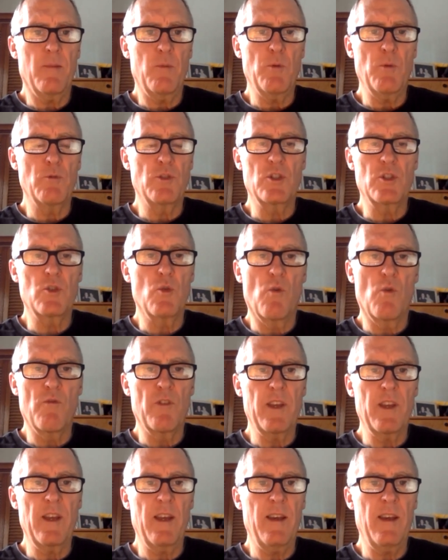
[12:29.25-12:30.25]
We would just go over
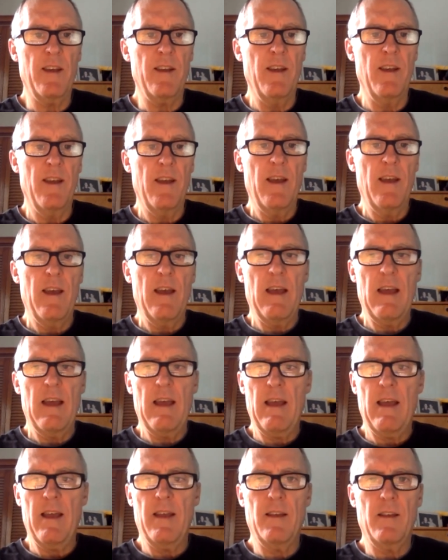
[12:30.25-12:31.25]
the head
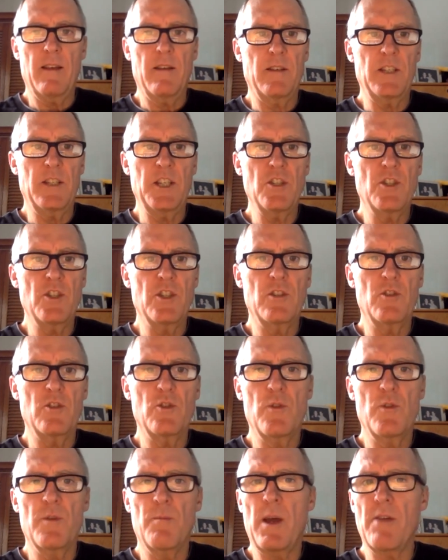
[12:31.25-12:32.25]
and teach it to
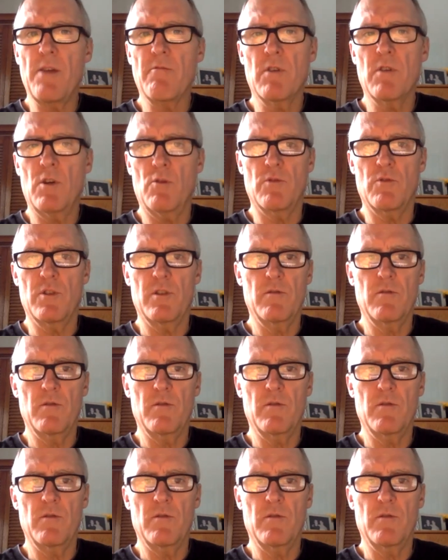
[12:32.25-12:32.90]
them by rote.